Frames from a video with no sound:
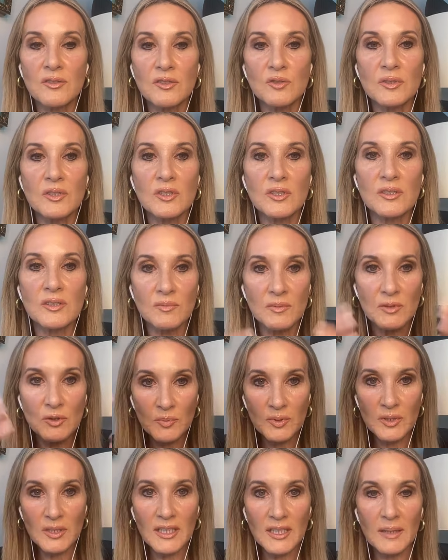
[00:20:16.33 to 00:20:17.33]
which is where you put a
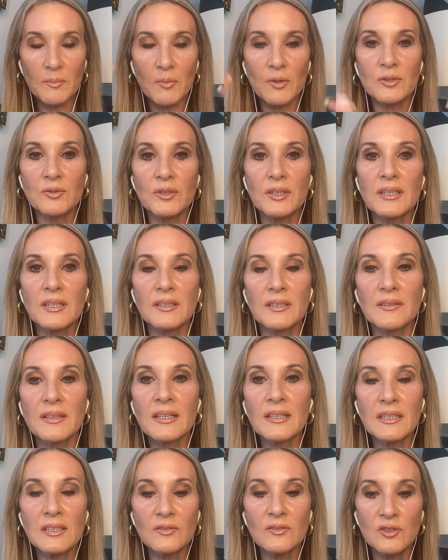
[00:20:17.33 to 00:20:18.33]
cap on your head, and that
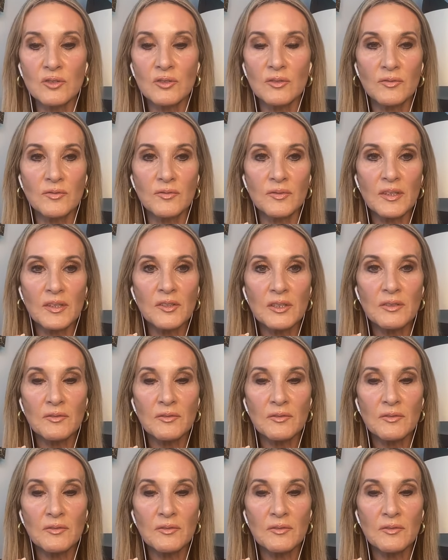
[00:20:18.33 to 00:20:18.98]
gives you a very,